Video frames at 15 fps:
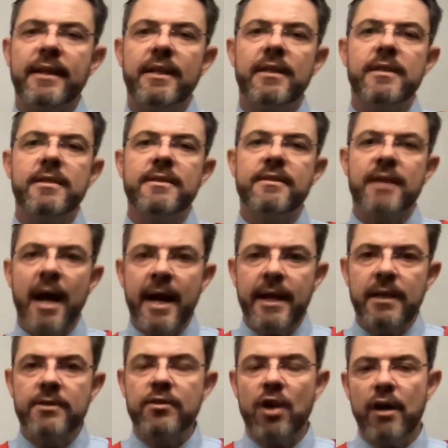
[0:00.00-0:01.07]
the
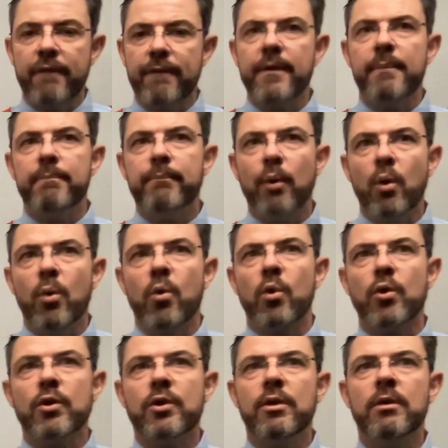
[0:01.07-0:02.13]
designers of the
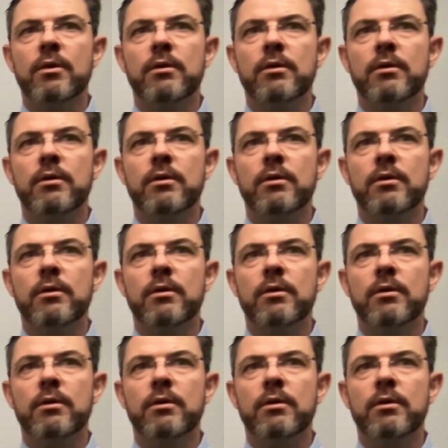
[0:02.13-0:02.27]
board